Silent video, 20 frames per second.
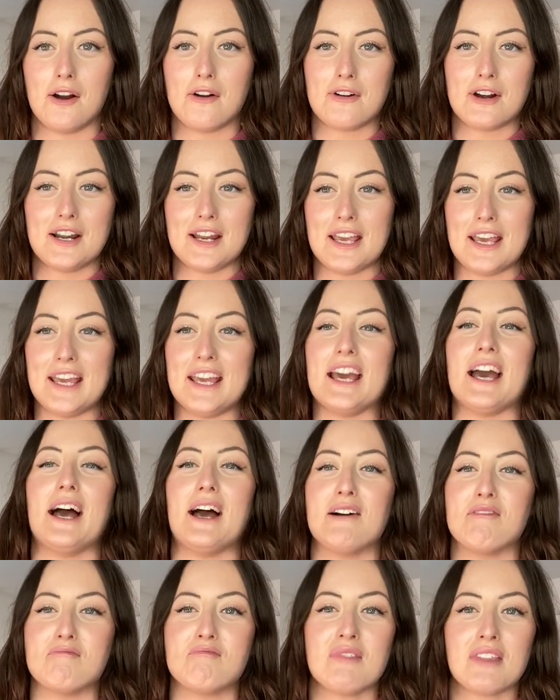are any.
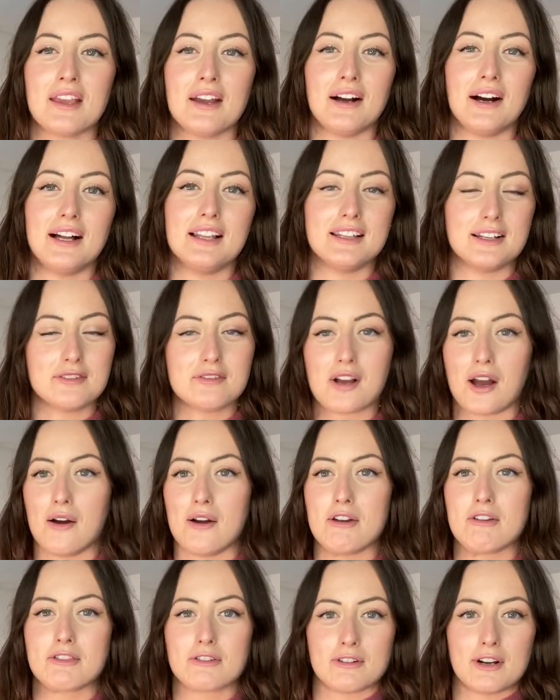I love
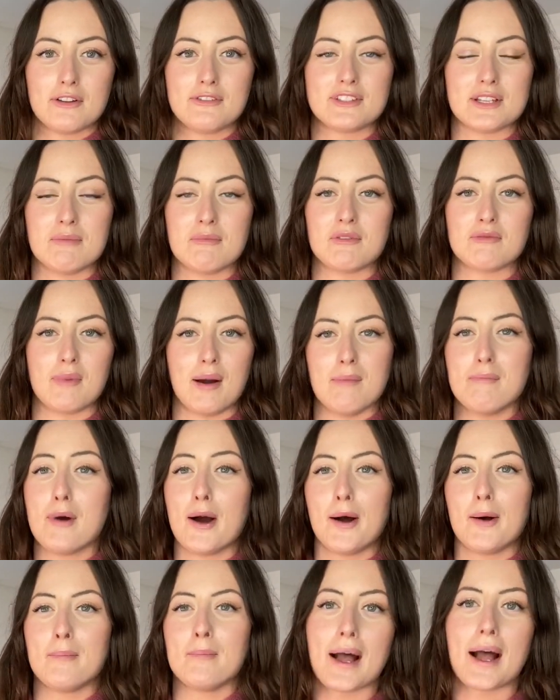going thrifting with my
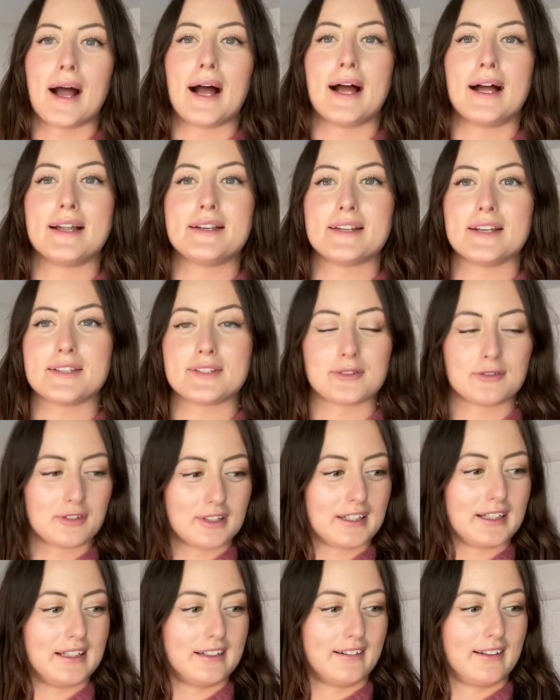mum, and it's a
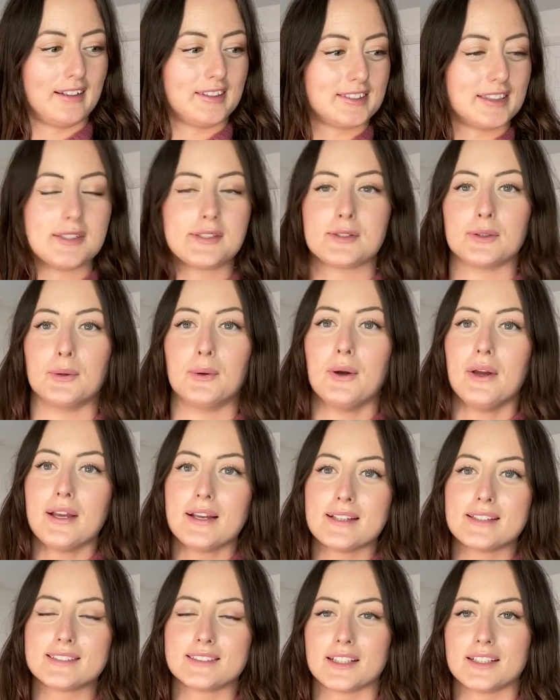really nice little
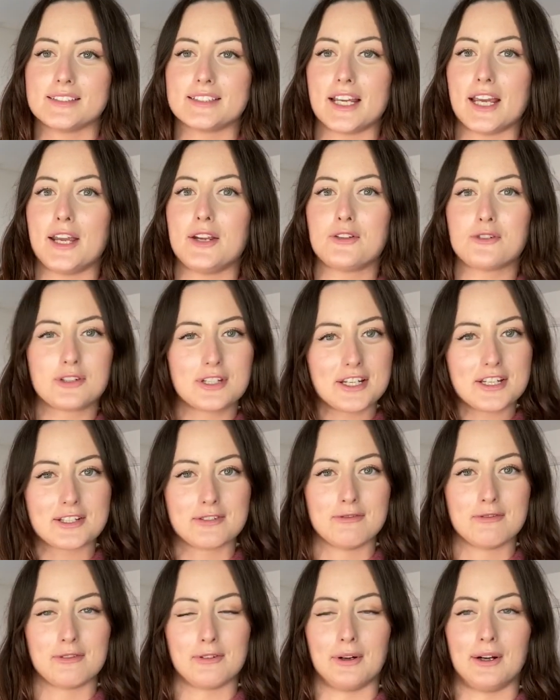Sunday
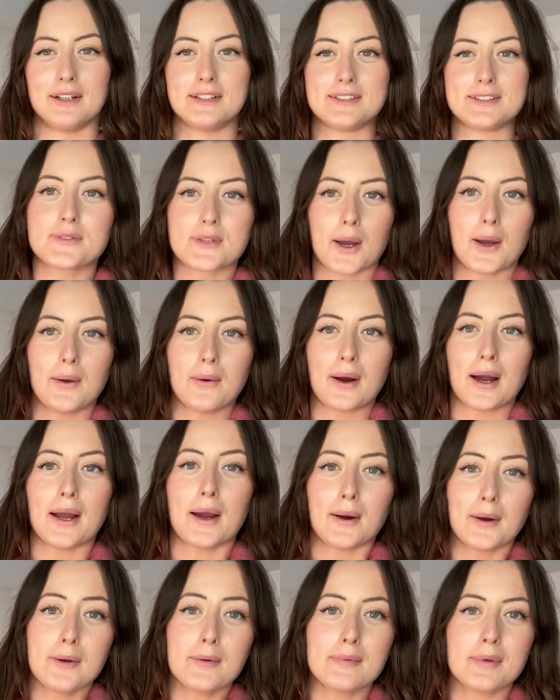tradition for us. So I
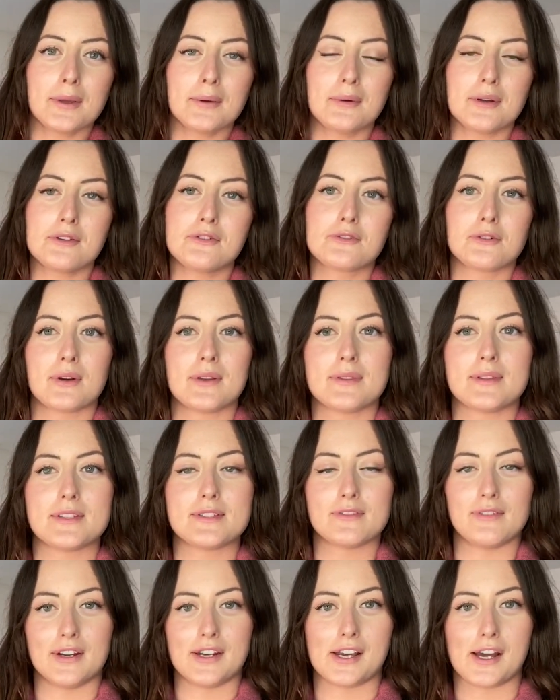hope you enjoyed
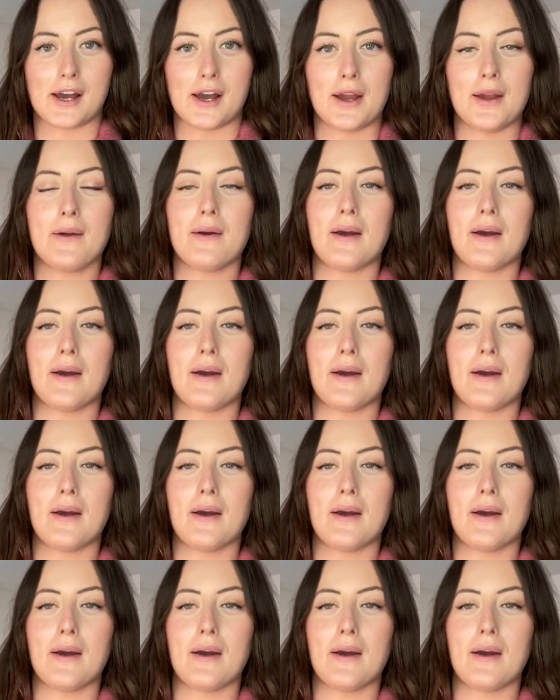this video,